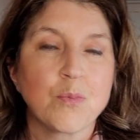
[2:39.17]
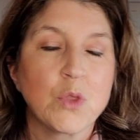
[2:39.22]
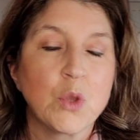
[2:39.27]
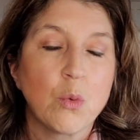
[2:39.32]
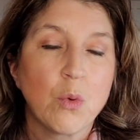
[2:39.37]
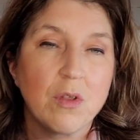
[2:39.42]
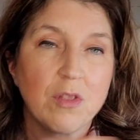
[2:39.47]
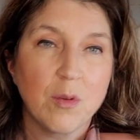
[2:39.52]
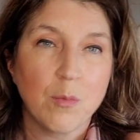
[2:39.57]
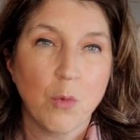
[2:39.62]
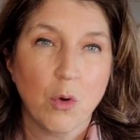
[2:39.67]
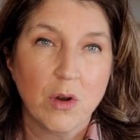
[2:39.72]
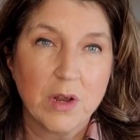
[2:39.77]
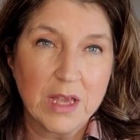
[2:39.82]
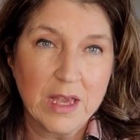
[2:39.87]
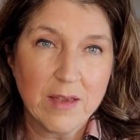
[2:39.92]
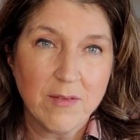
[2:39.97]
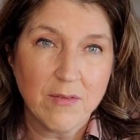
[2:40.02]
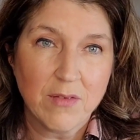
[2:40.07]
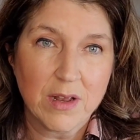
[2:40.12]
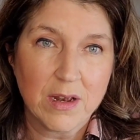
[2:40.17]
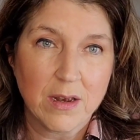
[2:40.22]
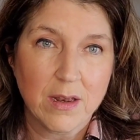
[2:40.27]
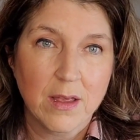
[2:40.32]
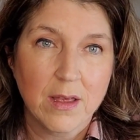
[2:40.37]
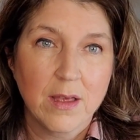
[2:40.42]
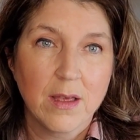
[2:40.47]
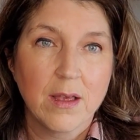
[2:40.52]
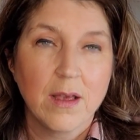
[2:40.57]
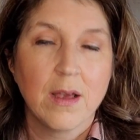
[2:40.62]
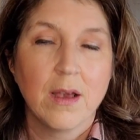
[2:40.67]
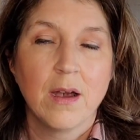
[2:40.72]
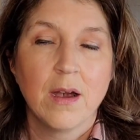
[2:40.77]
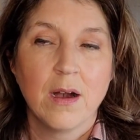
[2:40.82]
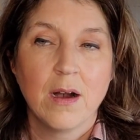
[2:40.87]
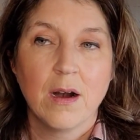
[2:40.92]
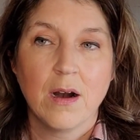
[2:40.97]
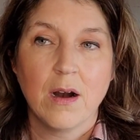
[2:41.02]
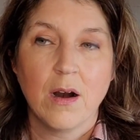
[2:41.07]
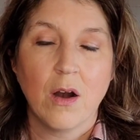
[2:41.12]
to where they're more even.
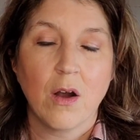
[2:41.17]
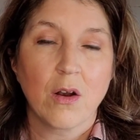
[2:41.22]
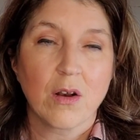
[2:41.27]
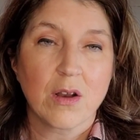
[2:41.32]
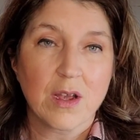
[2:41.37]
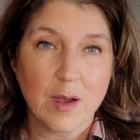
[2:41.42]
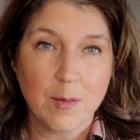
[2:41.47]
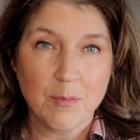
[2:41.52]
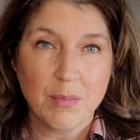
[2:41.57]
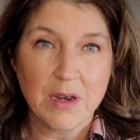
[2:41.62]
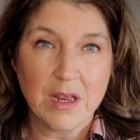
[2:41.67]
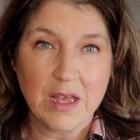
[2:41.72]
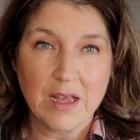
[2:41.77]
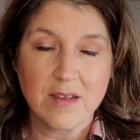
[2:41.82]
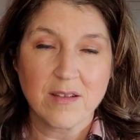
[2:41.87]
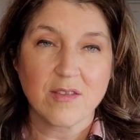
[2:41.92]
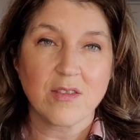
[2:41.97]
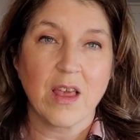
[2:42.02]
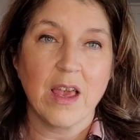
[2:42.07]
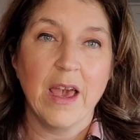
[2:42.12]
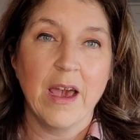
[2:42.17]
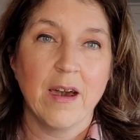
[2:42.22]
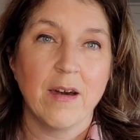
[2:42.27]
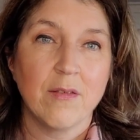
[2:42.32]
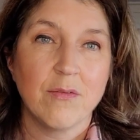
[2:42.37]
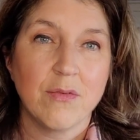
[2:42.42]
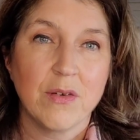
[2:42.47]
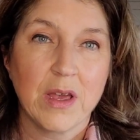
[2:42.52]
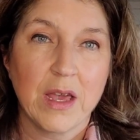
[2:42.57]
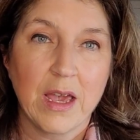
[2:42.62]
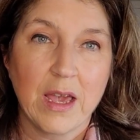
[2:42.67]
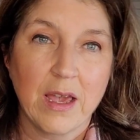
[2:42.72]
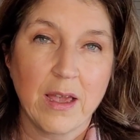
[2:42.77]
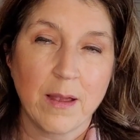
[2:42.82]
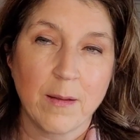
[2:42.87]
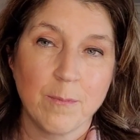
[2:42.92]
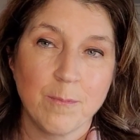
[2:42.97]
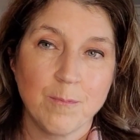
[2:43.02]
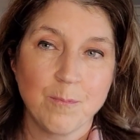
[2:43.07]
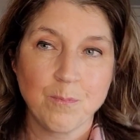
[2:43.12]
Our companies have
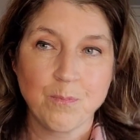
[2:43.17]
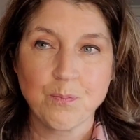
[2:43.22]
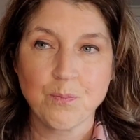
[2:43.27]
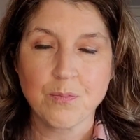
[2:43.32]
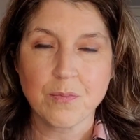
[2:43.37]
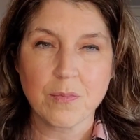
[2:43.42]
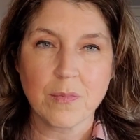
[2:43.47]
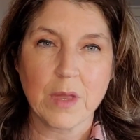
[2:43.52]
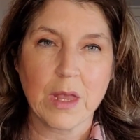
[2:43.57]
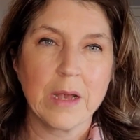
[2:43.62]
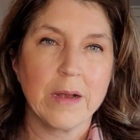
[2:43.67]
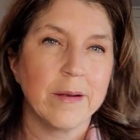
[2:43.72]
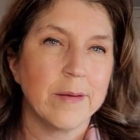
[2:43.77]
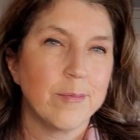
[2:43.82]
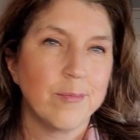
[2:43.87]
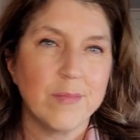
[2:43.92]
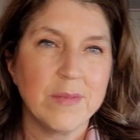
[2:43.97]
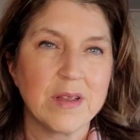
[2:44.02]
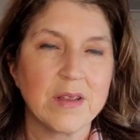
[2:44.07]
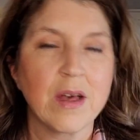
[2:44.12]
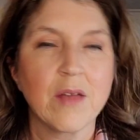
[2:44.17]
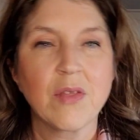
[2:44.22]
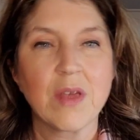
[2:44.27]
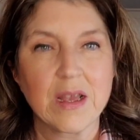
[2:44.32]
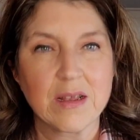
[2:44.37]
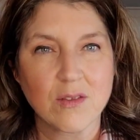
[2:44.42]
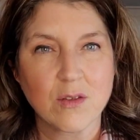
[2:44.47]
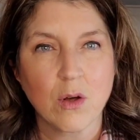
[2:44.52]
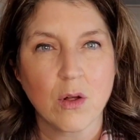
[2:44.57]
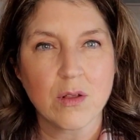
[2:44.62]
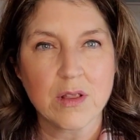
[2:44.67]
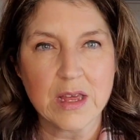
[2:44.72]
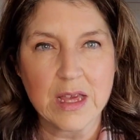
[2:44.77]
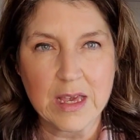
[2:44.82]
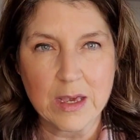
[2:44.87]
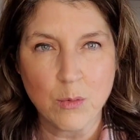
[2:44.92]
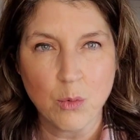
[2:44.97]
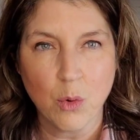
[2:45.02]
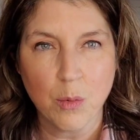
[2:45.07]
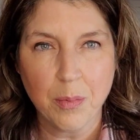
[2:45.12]
I think it's called
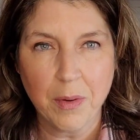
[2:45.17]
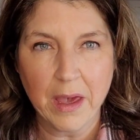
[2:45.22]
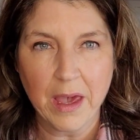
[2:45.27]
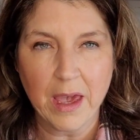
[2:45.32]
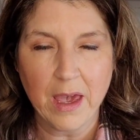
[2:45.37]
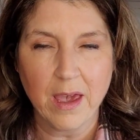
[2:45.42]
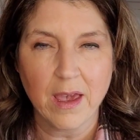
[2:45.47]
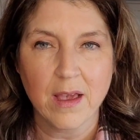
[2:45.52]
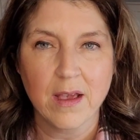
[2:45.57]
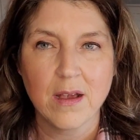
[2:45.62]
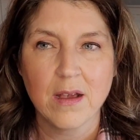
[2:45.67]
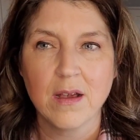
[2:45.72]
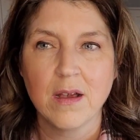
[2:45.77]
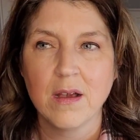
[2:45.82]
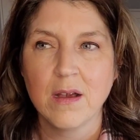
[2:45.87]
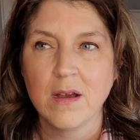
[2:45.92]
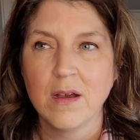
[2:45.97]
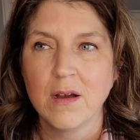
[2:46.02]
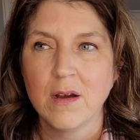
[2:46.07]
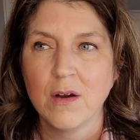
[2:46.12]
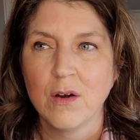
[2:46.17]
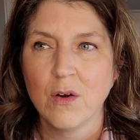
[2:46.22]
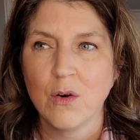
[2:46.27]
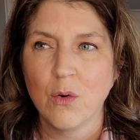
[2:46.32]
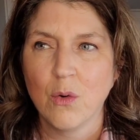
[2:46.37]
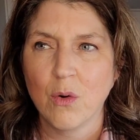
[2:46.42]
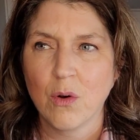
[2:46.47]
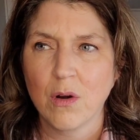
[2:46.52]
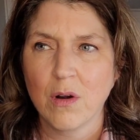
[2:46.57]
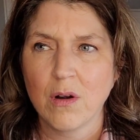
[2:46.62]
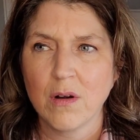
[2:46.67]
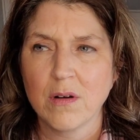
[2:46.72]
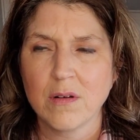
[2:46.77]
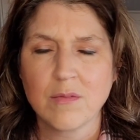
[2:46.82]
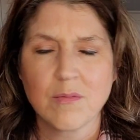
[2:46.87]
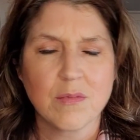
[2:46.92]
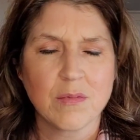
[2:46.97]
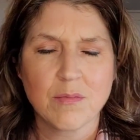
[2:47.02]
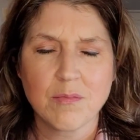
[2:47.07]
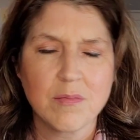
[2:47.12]
equal pay, or
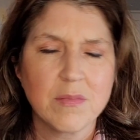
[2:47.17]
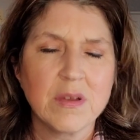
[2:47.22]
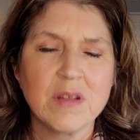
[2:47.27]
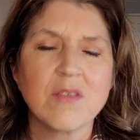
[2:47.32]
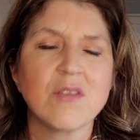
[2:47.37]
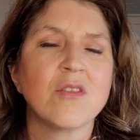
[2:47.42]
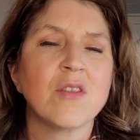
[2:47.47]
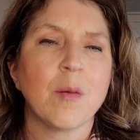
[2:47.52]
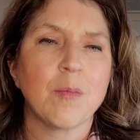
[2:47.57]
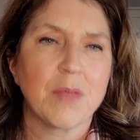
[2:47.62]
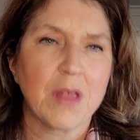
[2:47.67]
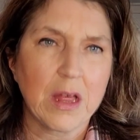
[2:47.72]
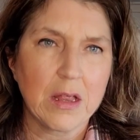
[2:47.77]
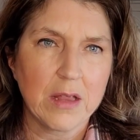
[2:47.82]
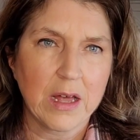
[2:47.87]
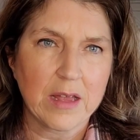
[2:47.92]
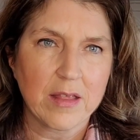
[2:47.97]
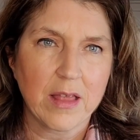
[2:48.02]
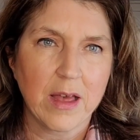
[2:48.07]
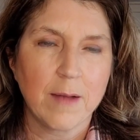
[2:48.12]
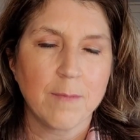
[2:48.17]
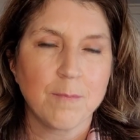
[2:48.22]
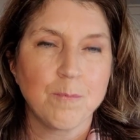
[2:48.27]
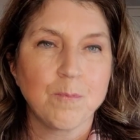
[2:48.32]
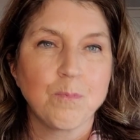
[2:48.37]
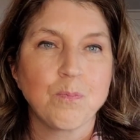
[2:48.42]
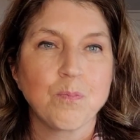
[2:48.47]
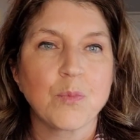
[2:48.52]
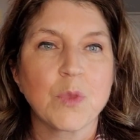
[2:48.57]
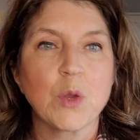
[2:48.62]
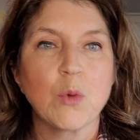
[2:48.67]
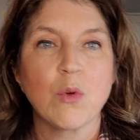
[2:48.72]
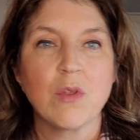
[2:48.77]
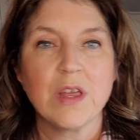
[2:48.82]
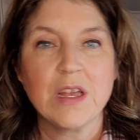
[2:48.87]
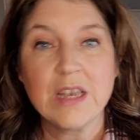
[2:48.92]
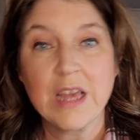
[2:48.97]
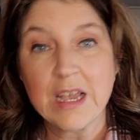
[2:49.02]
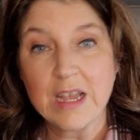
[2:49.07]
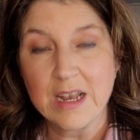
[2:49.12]
it's something like that, where
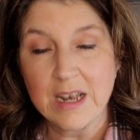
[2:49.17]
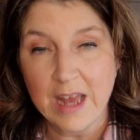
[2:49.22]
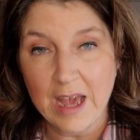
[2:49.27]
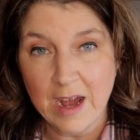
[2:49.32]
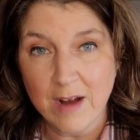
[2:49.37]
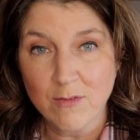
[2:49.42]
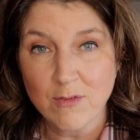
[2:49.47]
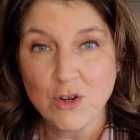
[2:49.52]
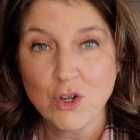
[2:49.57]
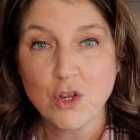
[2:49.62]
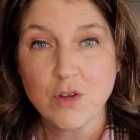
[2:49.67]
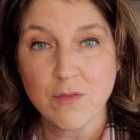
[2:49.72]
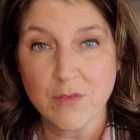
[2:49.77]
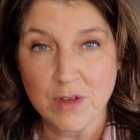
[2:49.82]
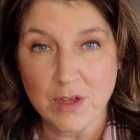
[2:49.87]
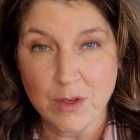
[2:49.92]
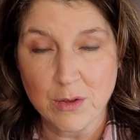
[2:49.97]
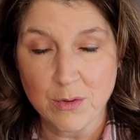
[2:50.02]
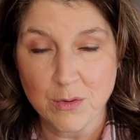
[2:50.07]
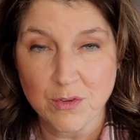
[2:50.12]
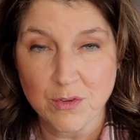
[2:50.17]
they take an average of a